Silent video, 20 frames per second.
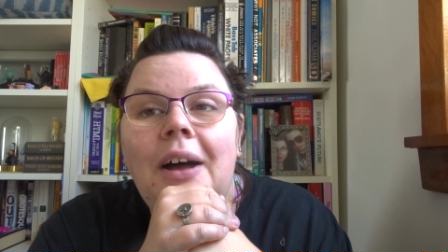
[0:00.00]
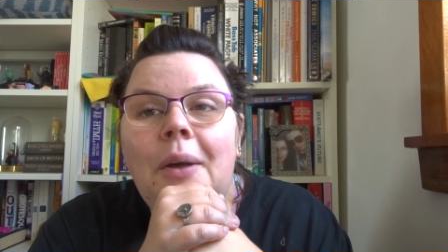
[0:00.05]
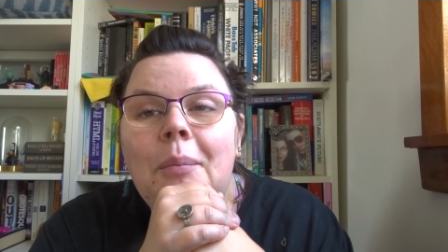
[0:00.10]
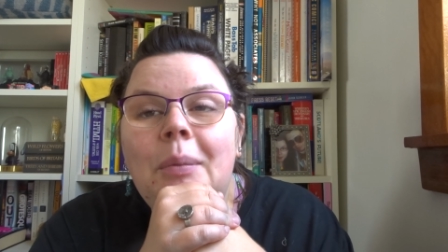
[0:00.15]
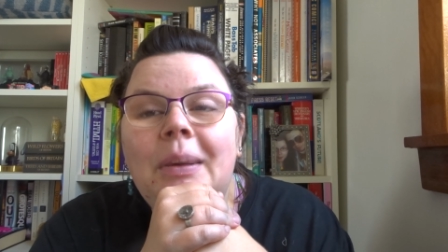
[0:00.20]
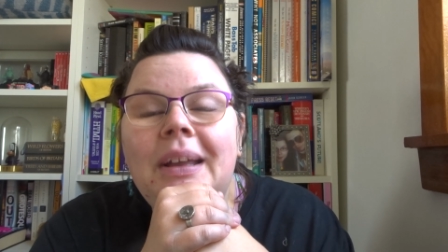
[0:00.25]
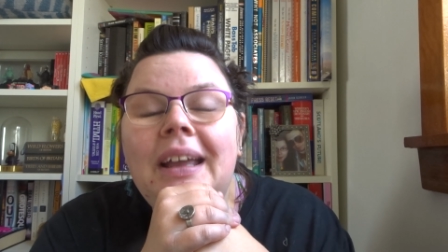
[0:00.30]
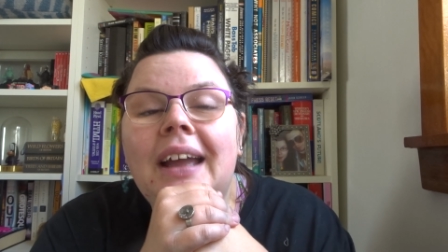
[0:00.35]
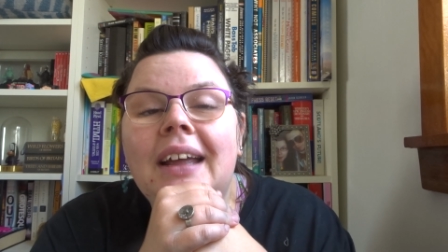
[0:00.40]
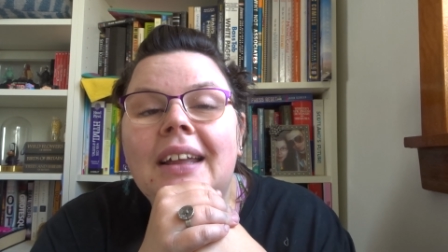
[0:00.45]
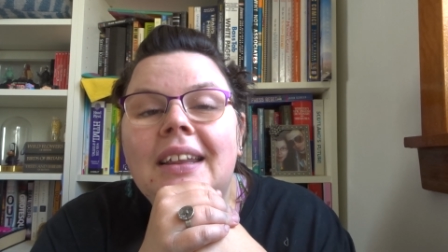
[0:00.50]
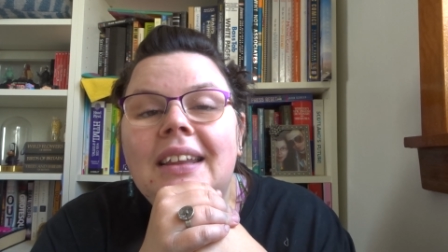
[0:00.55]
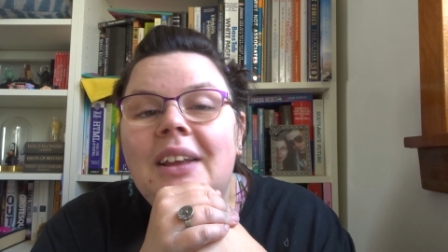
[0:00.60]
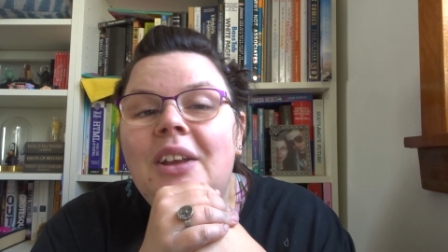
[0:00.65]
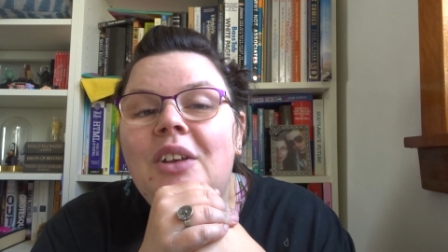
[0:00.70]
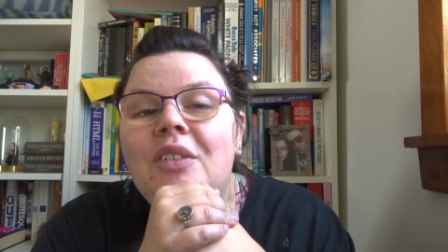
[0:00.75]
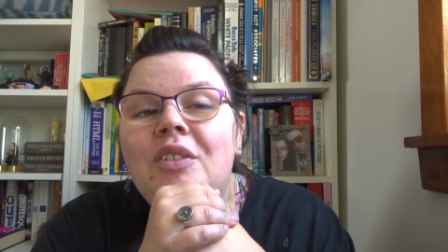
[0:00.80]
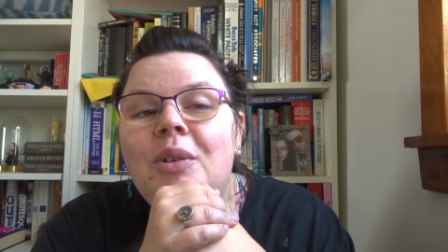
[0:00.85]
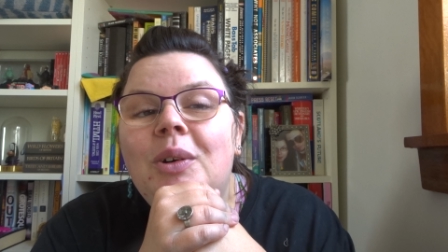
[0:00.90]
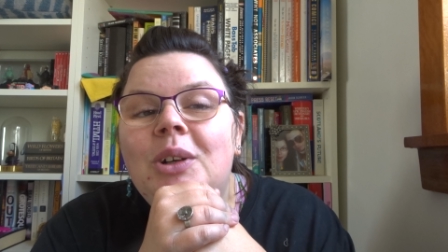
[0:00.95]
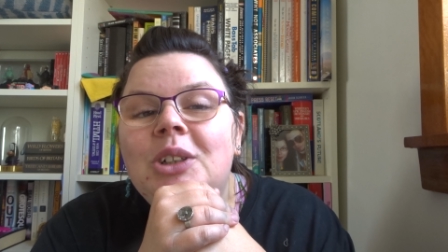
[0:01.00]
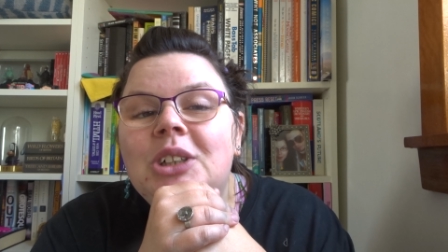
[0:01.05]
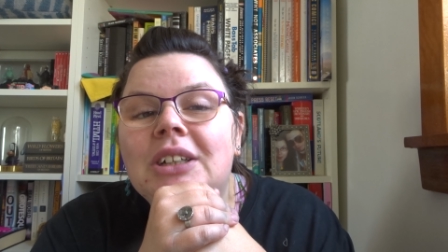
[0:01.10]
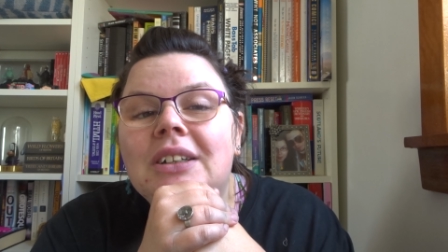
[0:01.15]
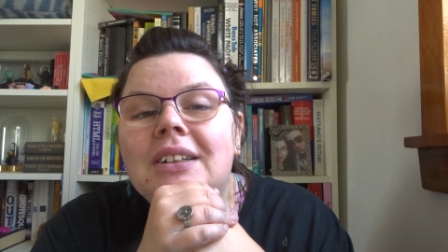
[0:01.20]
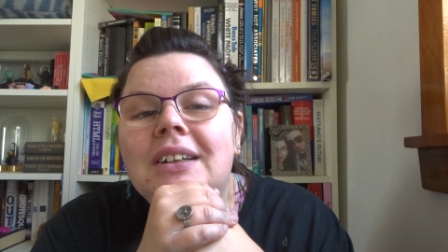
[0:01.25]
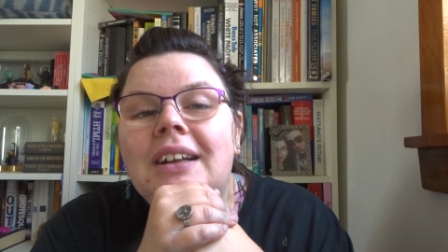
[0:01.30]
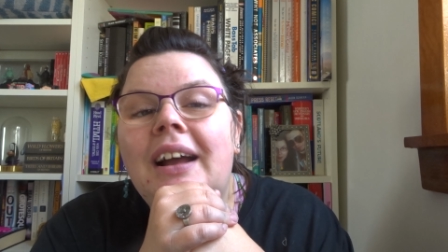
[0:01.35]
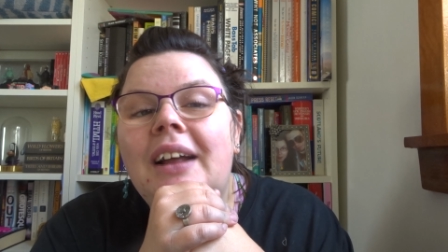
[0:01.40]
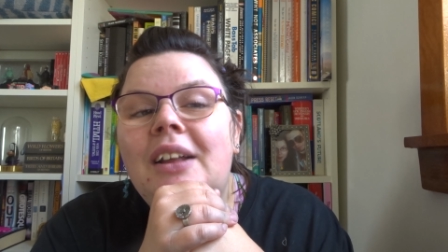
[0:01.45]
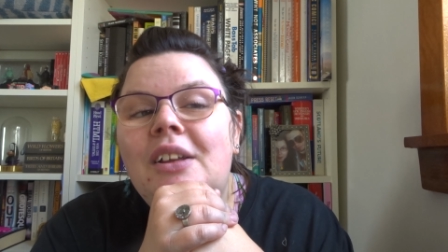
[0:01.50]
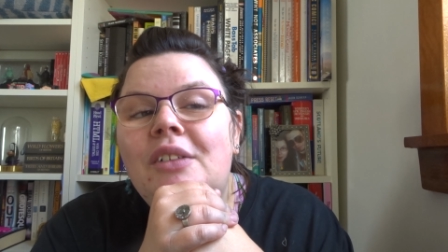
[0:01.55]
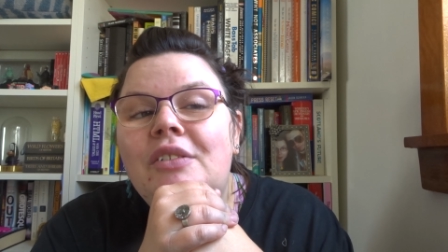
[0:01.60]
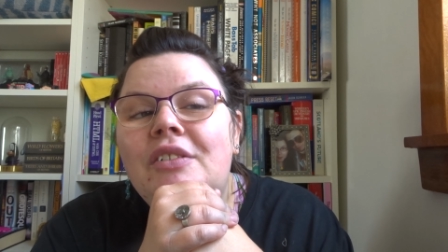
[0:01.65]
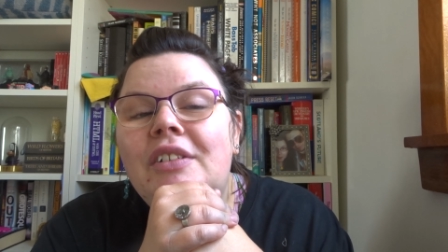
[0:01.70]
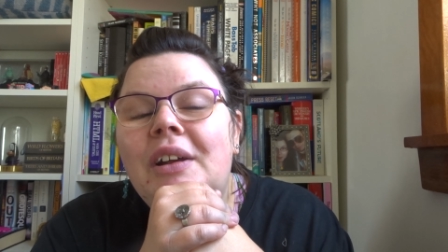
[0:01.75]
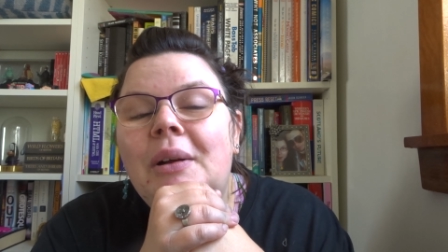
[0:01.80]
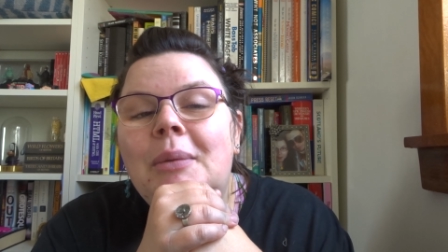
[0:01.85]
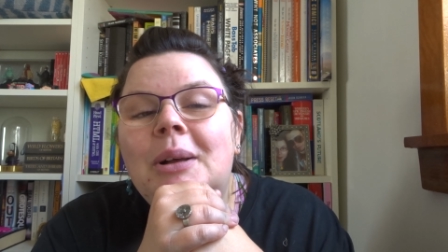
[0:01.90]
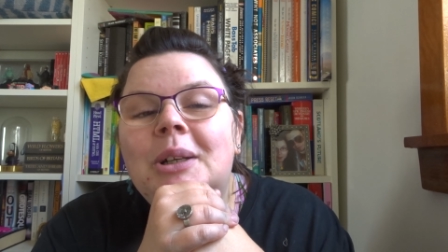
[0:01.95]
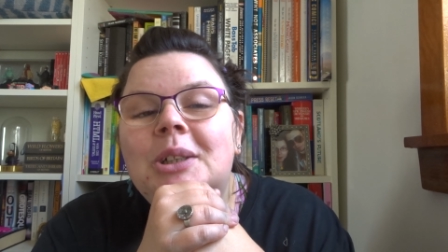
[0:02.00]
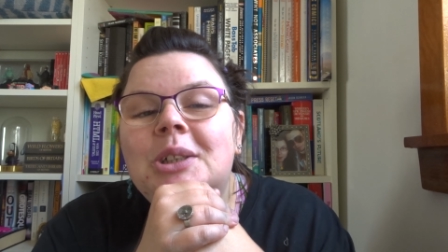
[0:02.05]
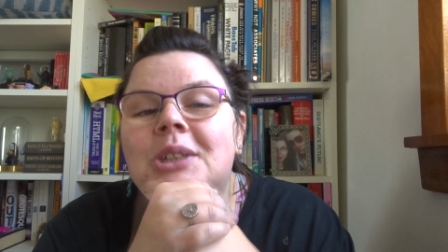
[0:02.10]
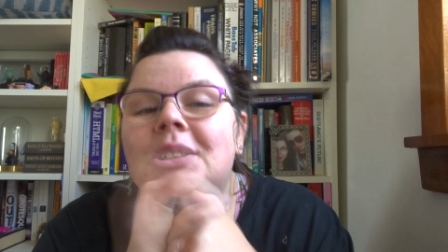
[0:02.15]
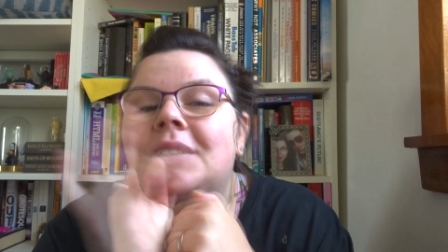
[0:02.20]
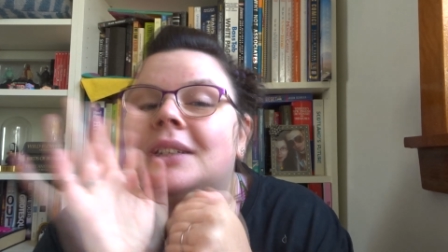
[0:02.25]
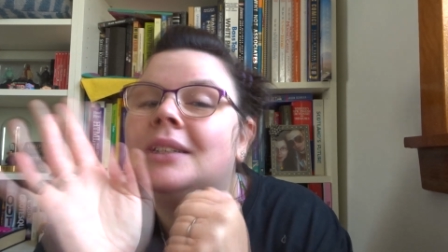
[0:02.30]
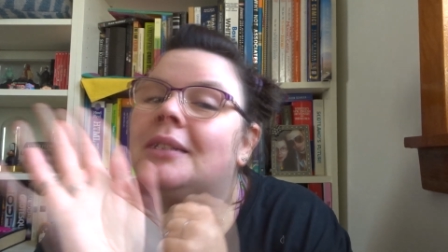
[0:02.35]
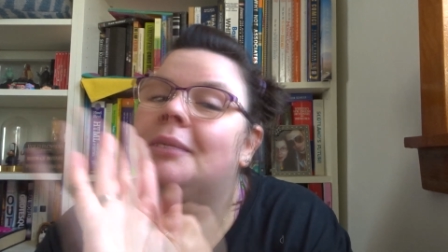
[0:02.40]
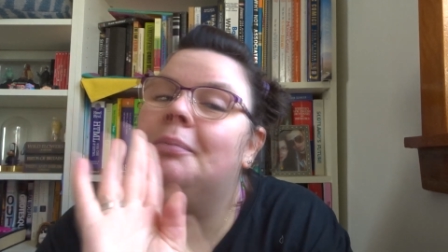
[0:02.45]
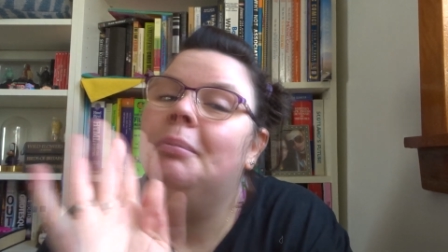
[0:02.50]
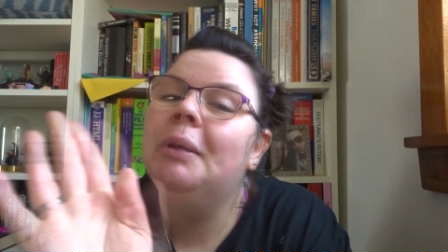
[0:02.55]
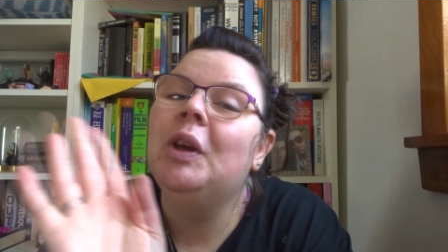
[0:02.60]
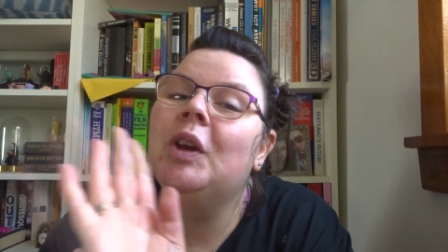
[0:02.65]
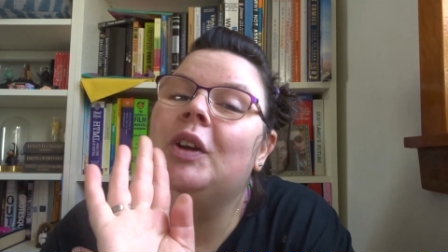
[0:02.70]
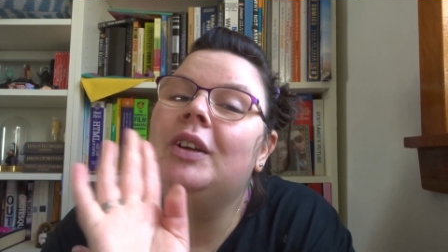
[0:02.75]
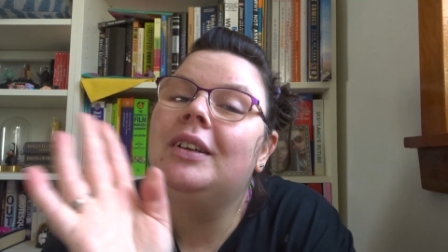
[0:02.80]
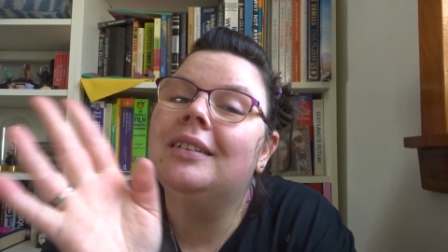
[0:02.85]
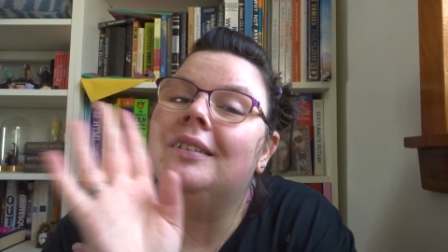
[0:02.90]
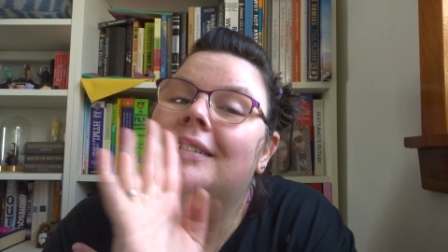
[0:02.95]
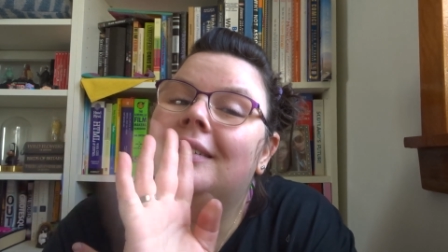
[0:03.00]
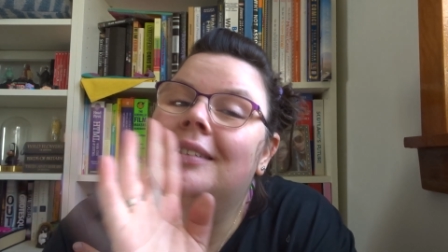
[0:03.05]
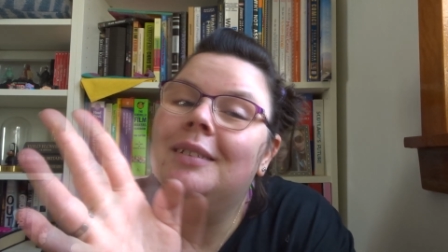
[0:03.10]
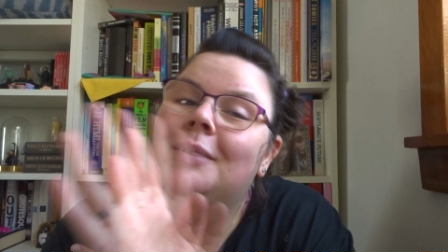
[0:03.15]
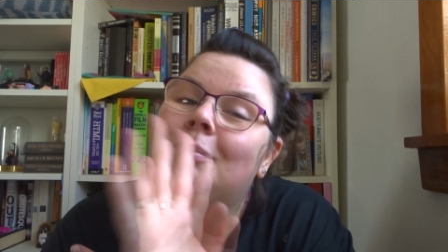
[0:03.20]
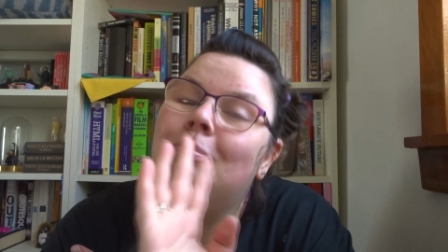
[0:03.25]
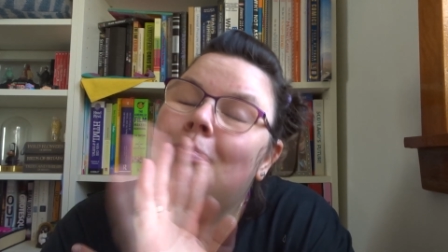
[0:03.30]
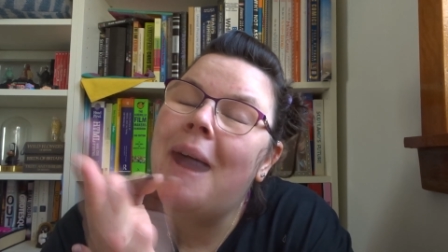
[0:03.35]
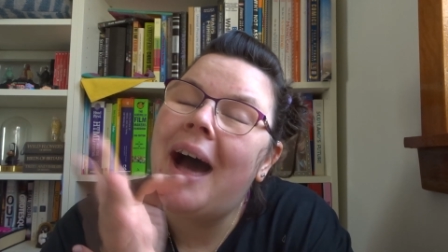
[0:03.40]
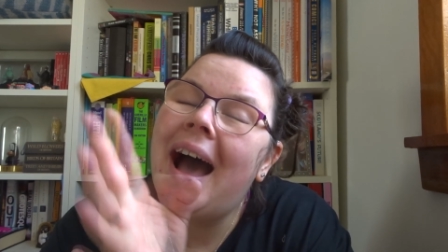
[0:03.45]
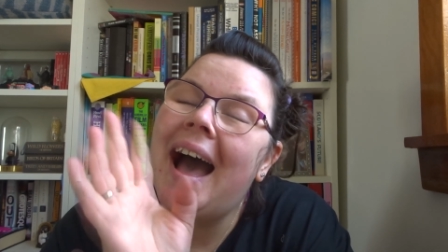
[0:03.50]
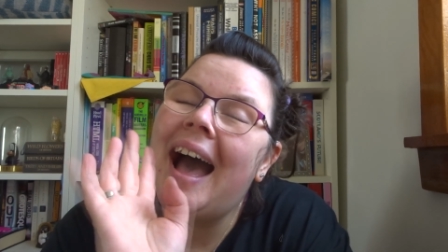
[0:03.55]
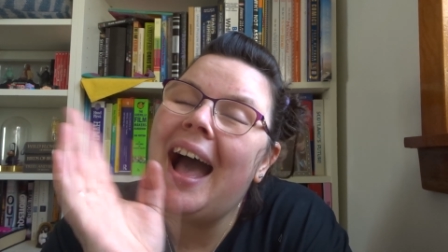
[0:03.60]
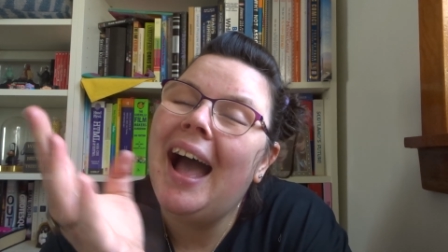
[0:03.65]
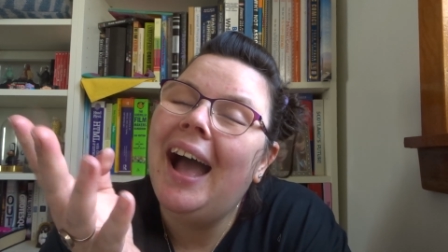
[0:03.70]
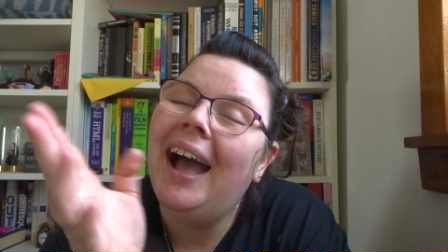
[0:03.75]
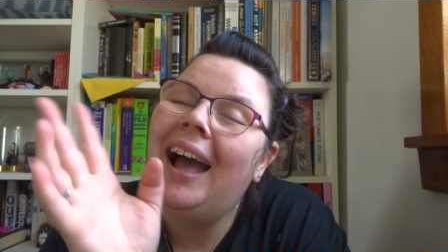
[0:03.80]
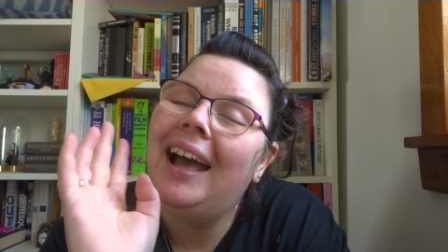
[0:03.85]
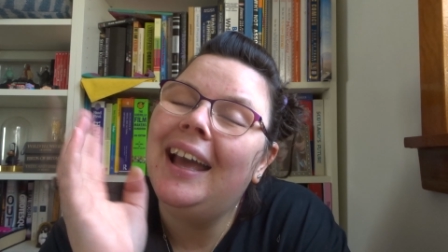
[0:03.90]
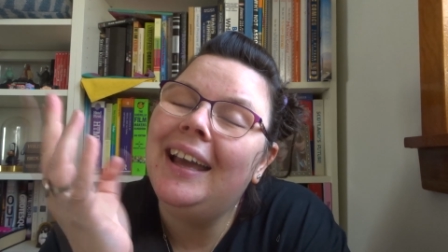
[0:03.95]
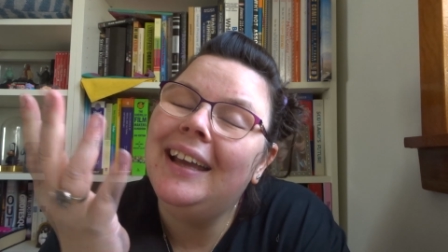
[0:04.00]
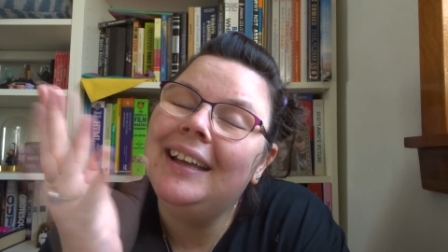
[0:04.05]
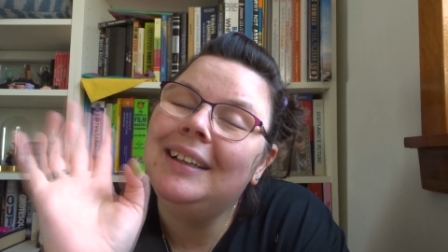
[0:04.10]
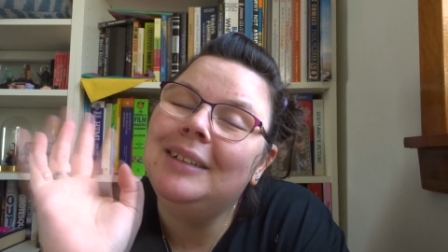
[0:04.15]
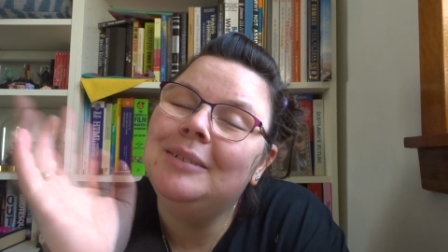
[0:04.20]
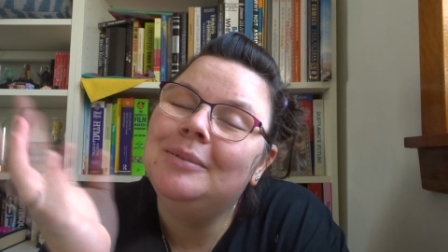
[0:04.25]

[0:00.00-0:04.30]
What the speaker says: But yeah, thank you for watching. I love you very much. Be good. Bye.